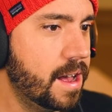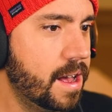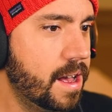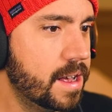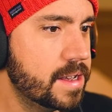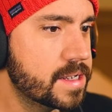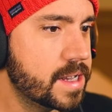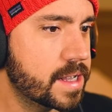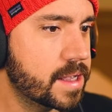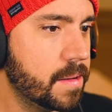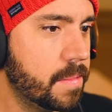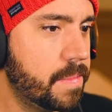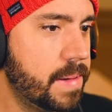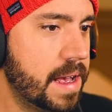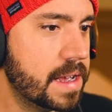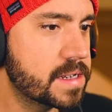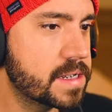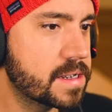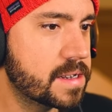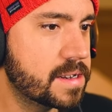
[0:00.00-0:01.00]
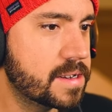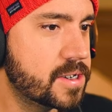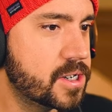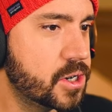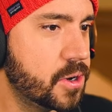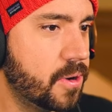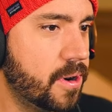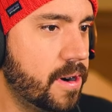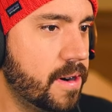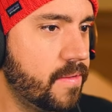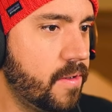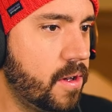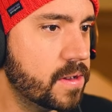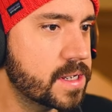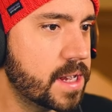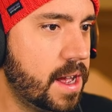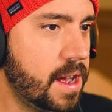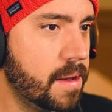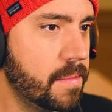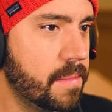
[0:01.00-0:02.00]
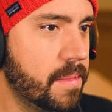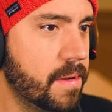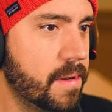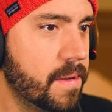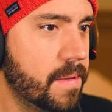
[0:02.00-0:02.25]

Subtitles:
It's like the best shooter of all time.